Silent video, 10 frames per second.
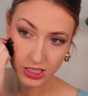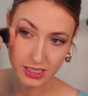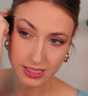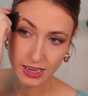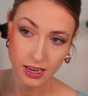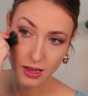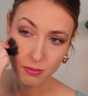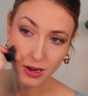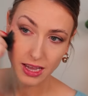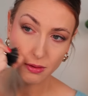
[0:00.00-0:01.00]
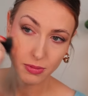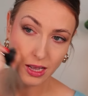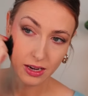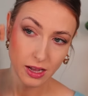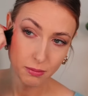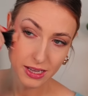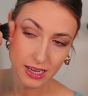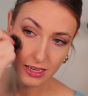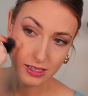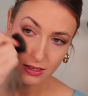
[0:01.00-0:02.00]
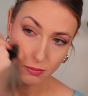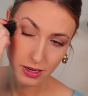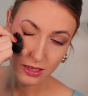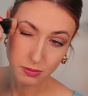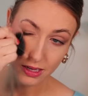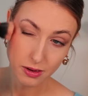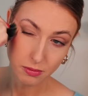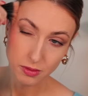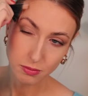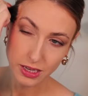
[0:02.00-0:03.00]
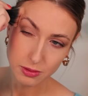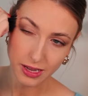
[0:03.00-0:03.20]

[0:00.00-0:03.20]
she said. Blend, please, please blend, please